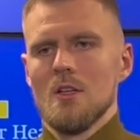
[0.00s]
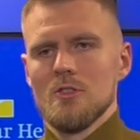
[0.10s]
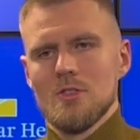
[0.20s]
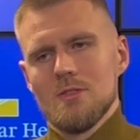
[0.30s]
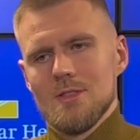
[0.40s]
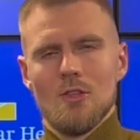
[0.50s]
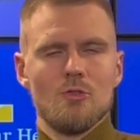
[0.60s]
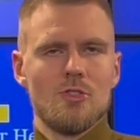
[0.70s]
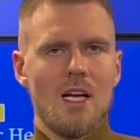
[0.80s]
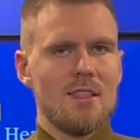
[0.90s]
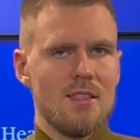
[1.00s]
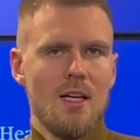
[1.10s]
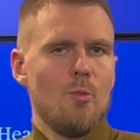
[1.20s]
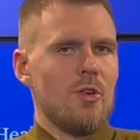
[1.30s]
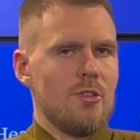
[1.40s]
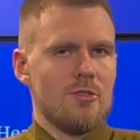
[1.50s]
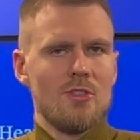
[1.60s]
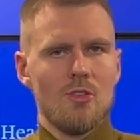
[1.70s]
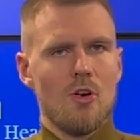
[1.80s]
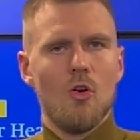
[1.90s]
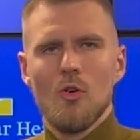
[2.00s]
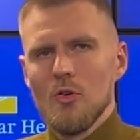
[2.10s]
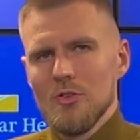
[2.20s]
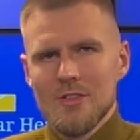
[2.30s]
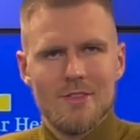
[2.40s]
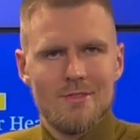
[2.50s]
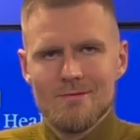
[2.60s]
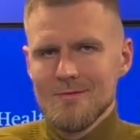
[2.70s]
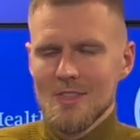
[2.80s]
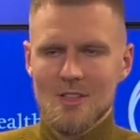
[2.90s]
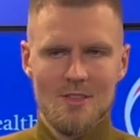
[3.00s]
sh those shots out when you're still cold, and you know,